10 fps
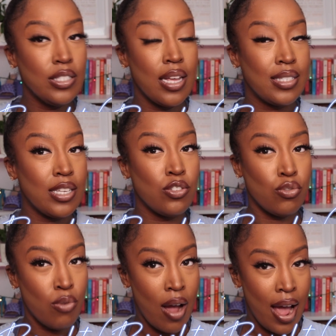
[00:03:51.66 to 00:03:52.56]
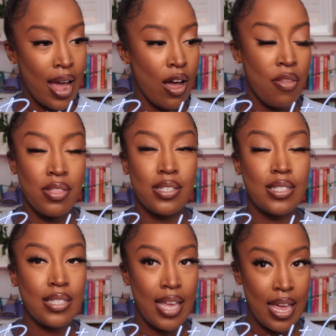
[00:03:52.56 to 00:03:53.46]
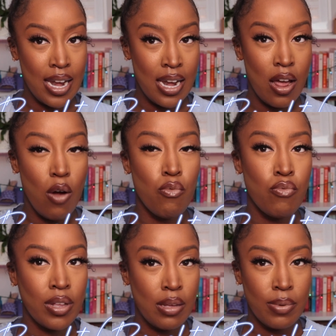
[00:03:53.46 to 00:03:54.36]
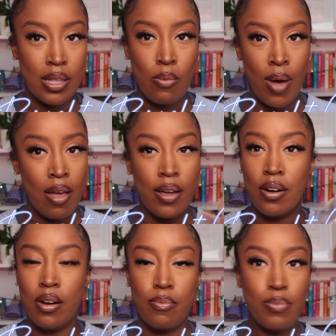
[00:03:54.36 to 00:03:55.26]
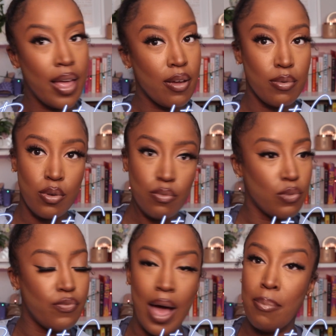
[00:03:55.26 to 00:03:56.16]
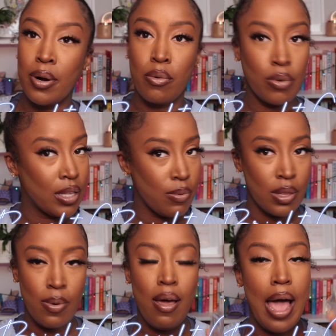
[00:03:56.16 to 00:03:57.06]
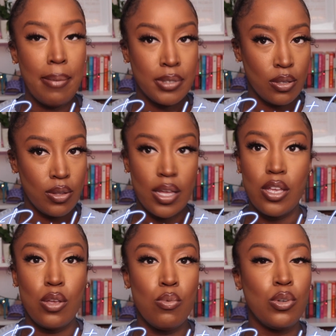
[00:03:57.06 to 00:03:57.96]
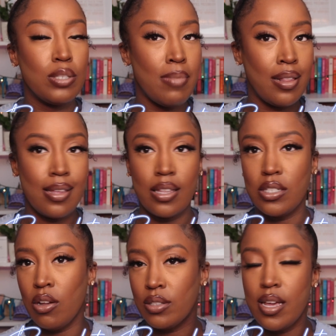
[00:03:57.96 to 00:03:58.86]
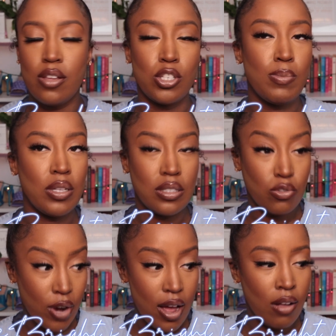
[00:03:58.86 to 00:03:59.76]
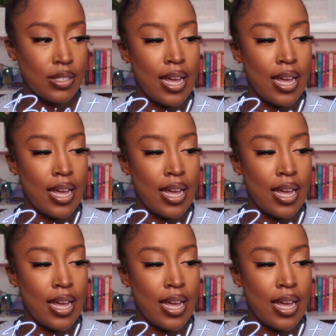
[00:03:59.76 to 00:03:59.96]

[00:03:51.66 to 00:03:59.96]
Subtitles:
Does it dry on the skin really, really well and on, like, fabric really, really well? Absolutely. You will smell like this all day and you'll smell great all